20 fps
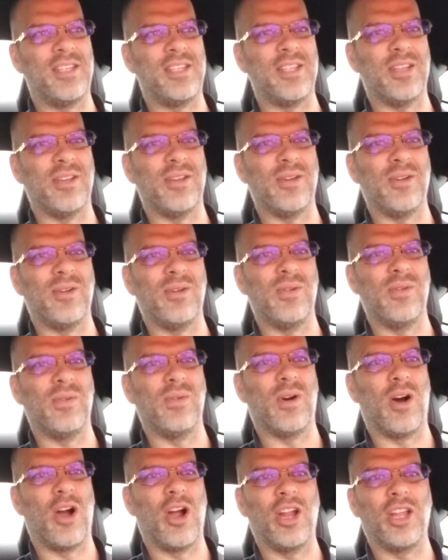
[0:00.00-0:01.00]

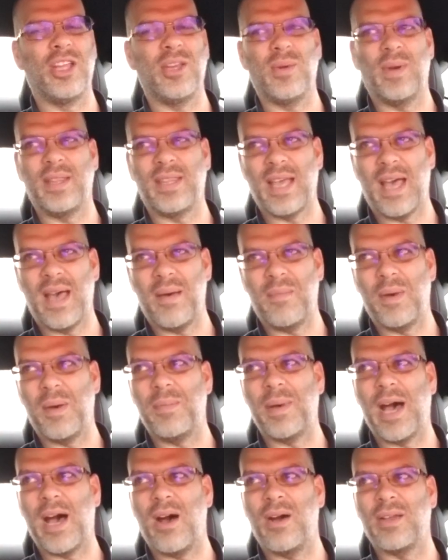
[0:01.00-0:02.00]
to argue with them
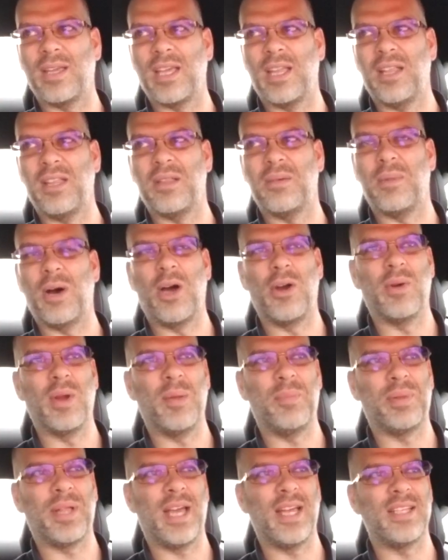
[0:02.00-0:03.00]
about getting the motor
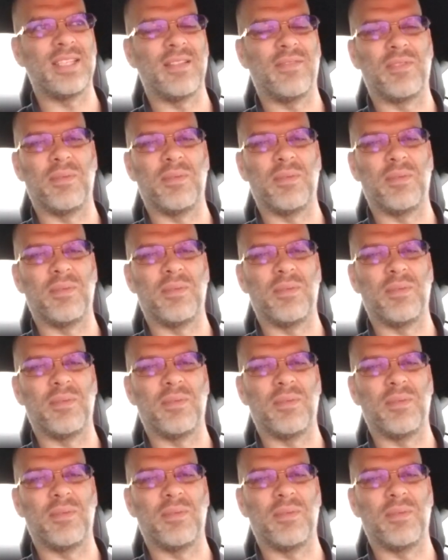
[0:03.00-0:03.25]
replaced.